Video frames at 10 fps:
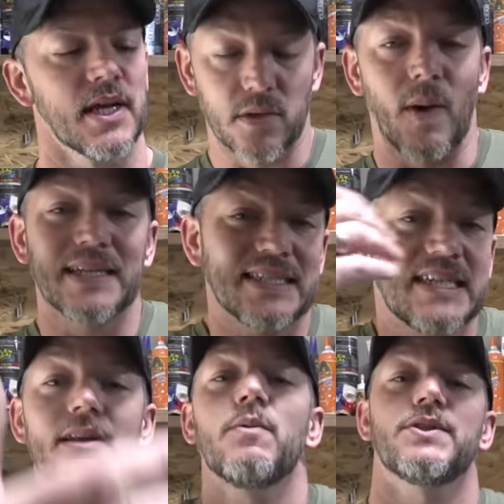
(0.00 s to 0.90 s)
So I
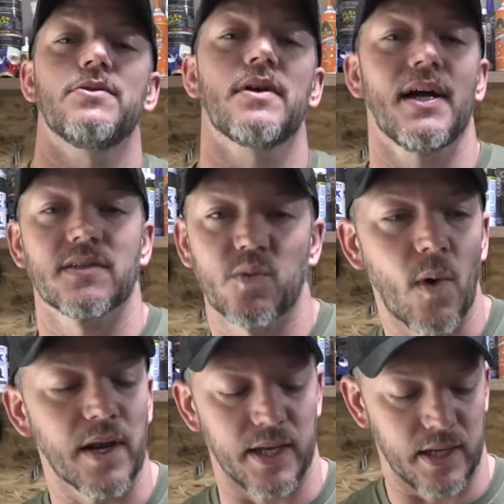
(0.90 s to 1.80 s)
did what you guys
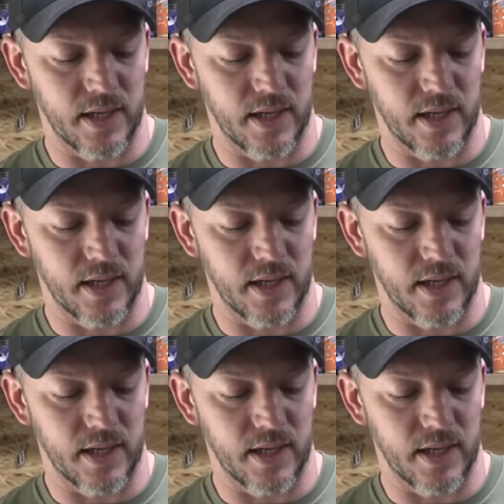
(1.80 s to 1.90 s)
wanted